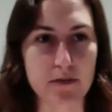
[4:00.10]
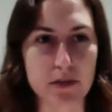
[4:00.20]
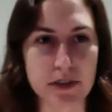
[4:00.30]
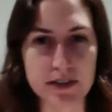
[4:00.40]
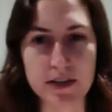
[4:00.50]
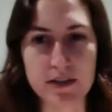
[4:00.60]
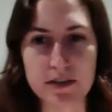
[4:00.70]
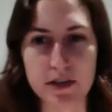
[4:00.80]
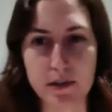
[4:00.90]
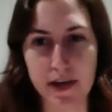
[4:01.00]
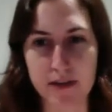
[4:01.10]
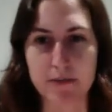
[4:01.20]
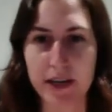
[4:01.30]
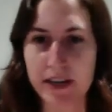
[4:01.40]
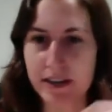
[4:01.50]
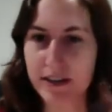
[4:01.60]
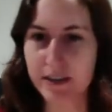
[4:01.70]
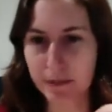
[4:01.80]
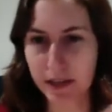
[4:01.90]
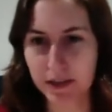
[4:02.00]
one at the center. Some have binary
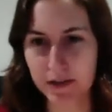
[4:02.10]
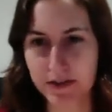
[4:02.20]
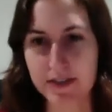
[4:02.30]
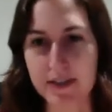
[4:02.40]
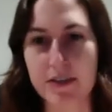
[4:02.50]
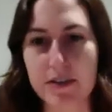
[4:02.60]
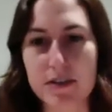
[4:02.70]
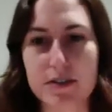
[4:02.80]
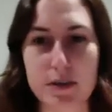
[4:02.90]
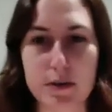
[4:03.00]
black holes at the center. So